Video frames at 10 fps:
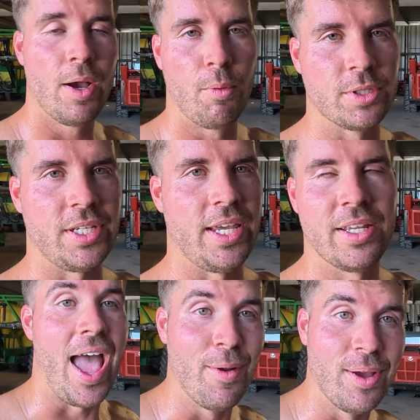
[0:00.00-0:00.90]
We'll see.
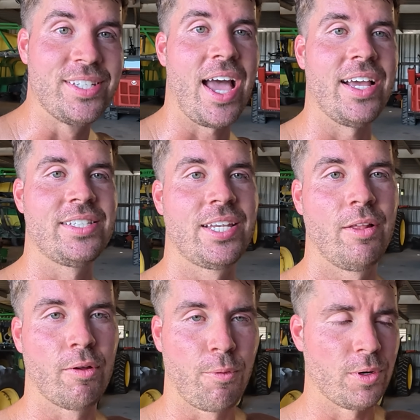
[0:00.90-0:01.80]
Anyways, guys,
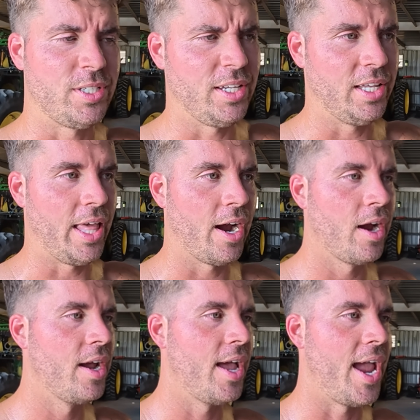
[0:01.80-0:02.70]
look forward to seeing you
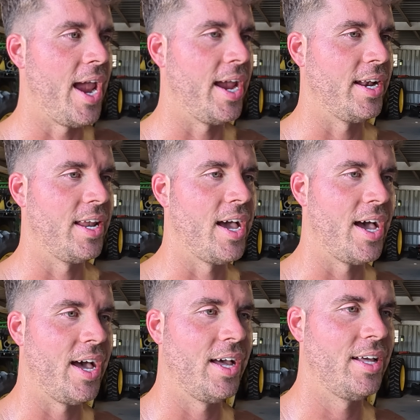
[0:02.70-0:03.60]
there. And
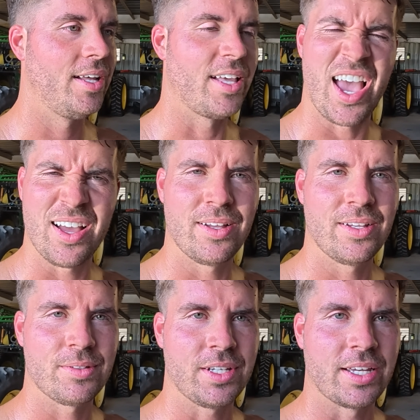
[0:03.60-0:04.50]
yeah,
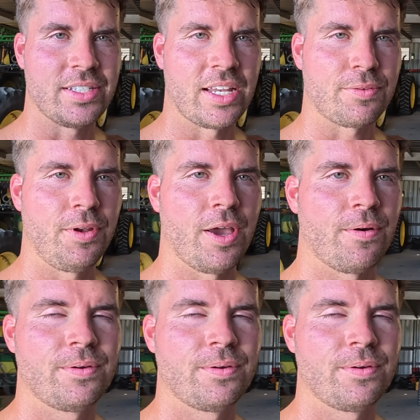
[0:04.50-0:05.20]
see you guys in the next video.